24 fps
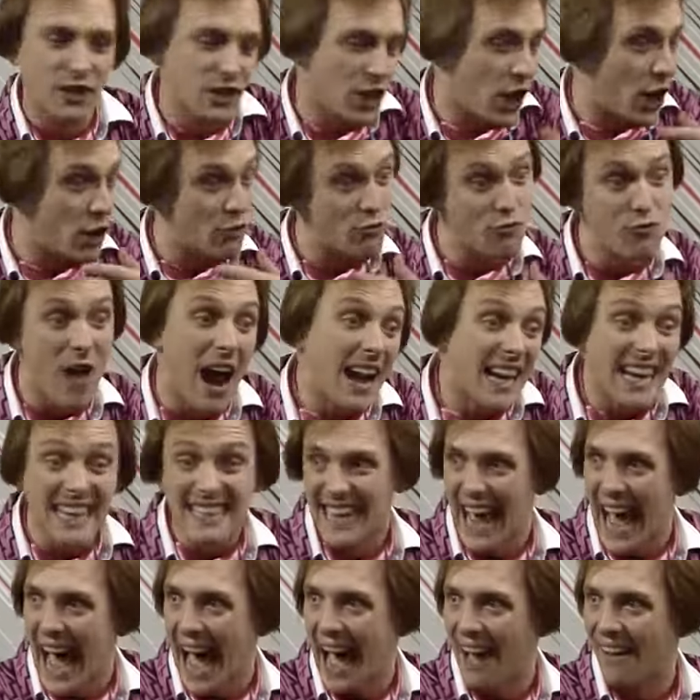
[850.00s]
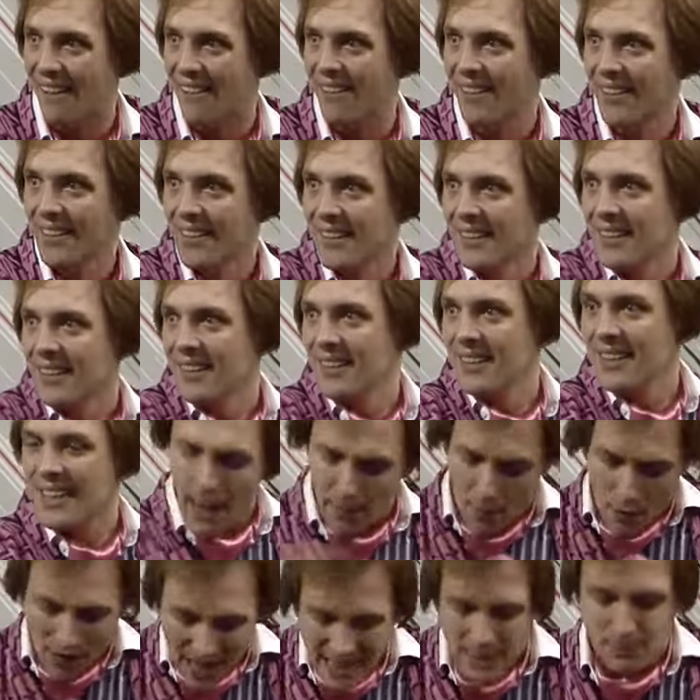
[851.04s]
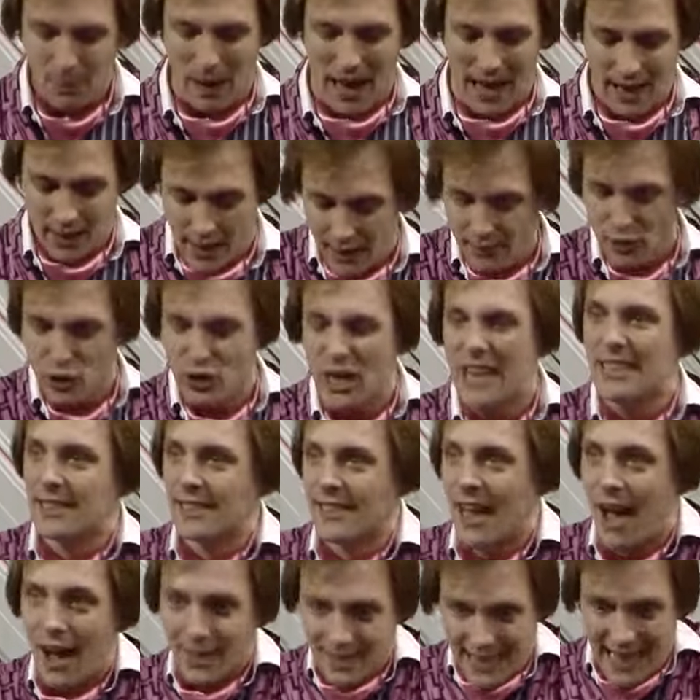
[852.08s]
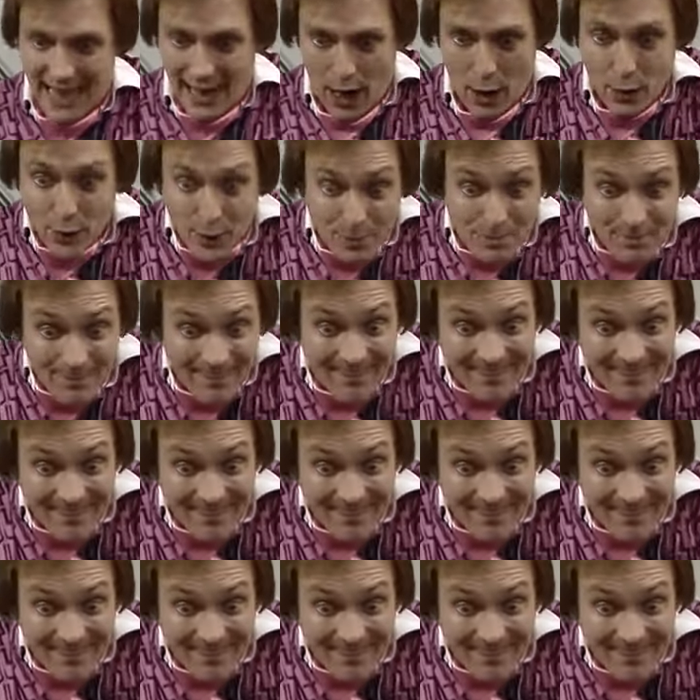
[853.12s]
just got to run it down. Come on, let's play it. You have to shake the start. Here goes.